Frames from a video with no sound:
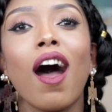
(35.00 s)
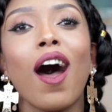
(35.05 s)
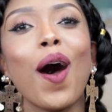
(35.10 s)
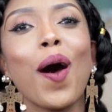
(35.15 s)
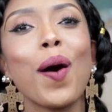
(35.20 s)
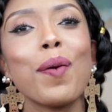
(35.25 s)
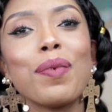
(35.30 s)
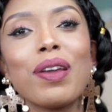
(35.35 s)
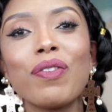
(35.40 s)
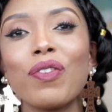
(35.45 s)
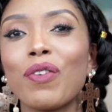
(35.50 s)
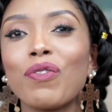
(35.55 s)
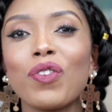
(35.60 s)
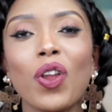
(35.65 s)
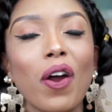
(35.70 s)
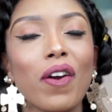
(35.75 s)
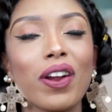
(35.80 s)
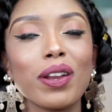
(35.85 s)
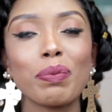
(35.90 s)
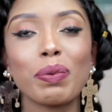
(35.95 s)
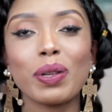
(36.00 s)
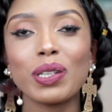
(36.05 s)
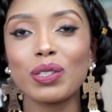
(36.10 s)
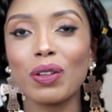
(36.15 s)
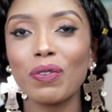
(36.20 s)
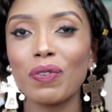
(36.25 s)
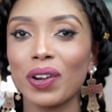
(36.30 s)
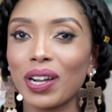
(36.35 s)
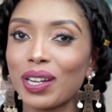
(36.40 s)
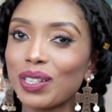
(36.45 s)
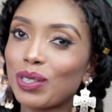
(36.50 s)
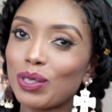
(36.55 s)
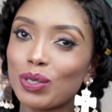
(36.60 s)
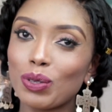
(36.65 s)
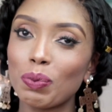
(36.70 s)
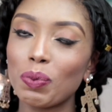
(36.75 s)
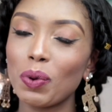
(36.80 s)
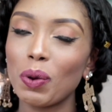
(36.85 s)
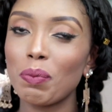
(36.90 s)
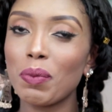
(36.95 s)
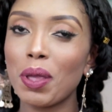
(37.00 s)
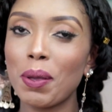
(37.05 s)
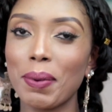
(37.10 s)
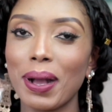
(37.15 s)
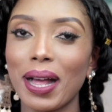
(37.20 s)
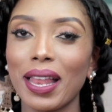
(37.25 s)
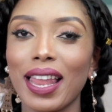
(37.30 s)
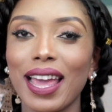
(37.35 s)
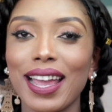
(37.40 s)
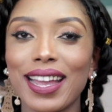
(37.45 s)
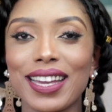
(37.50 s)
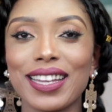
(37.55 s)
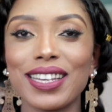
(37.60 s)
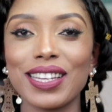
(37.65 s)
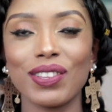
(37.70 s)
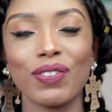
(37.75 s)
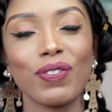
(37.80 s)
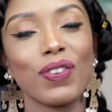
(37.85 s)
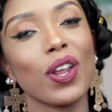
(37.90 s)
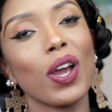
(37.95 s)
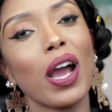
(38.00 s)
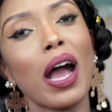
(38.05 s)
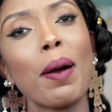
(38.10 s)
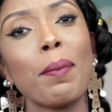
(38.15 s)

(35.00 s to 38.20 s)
If you've not already, please don't forget to support me by liking this video,